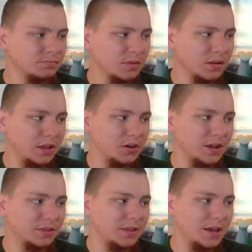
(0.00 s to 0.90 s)
Then you
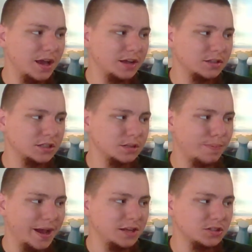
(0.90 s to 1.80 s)
get the
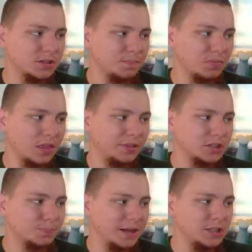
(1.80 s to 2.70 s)
spice. Then the
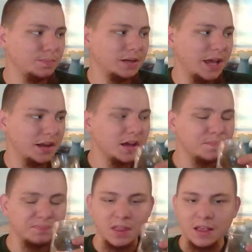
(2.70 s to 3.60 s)
spicy banana.
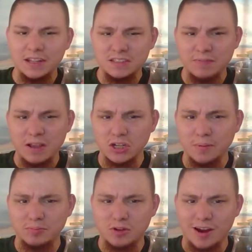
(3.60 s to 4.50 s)
Let's make sure
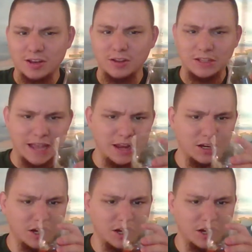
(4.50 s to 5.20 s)
I'm correct on this end here.